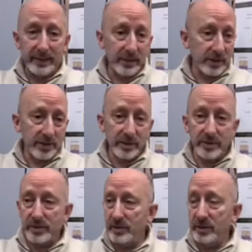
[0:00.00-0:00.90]

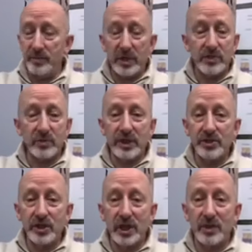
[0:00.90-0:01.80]
conditioners, and all, you might as well
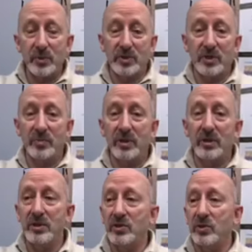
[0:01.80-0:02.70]
educate them on something
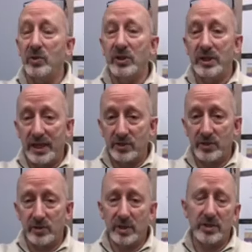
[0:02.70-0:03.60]
that is totally
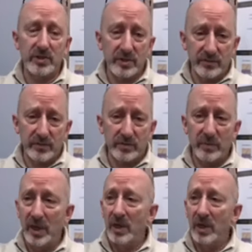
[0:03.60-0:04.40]
natural, that is good for them,